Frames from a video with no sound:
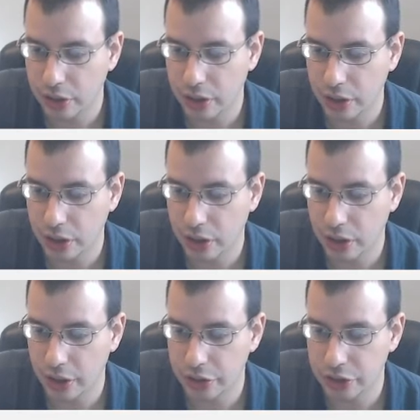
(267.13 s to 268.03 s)

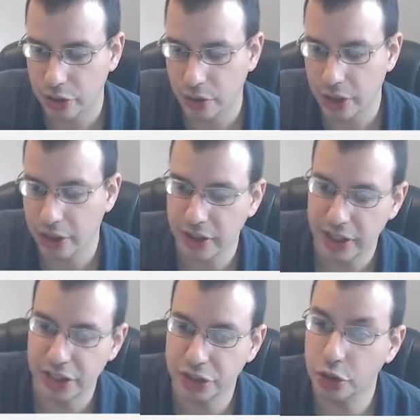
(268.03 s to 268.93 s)
SOHCAHTOA.
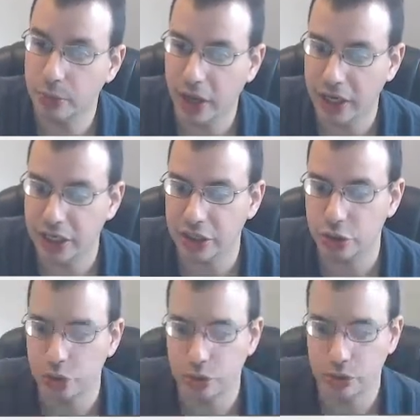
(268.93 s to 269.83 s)
It's a mnemonic
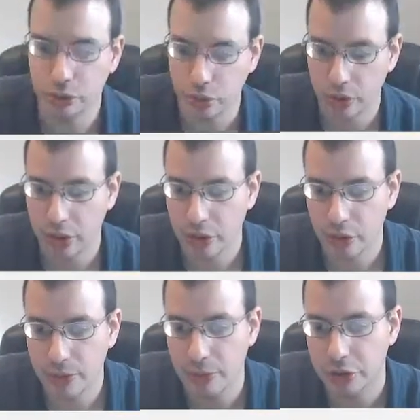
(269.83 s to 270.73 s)
to
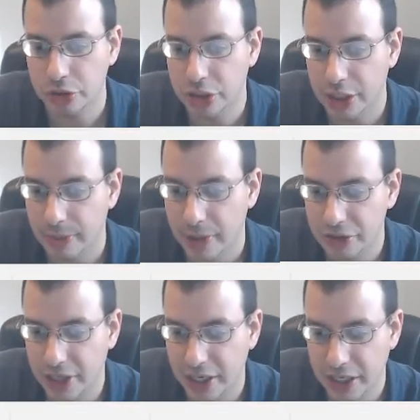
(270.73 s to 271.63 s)
remember your
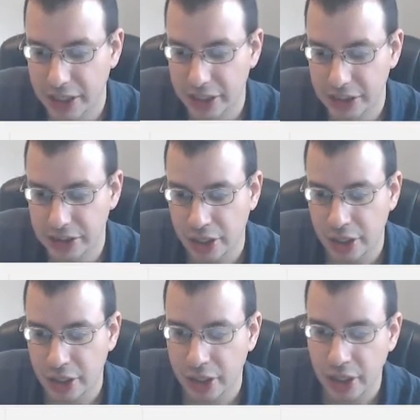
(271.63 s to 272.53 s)
trigonometric identities.
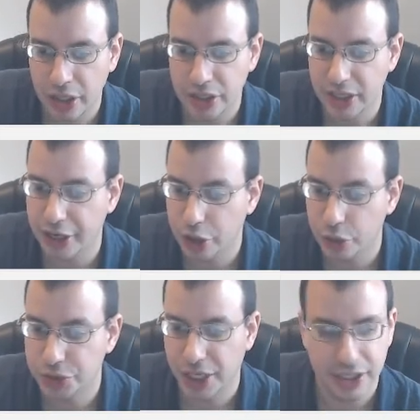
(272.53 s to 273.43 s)
Sine,
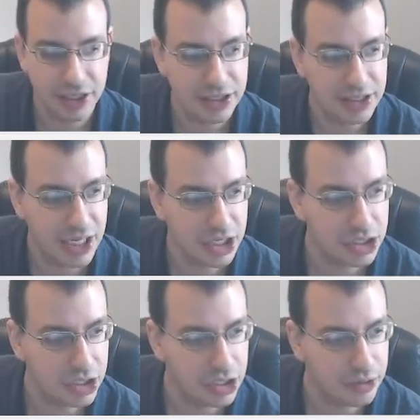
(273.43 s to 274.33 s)
cosine,
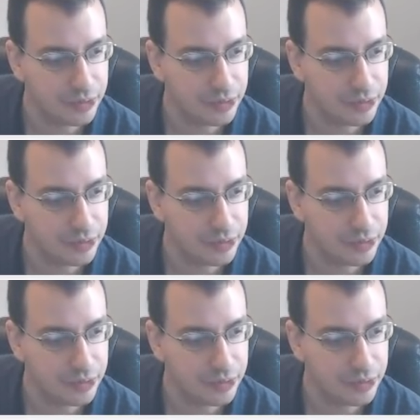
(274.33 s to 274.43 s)
tangent.